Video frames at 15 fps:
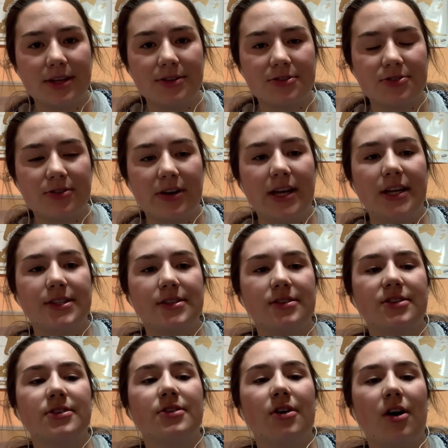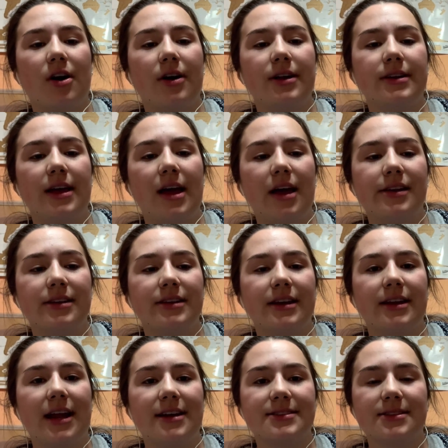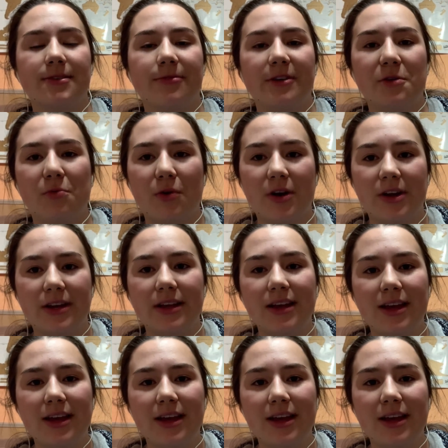constraints and to not edit it as if we would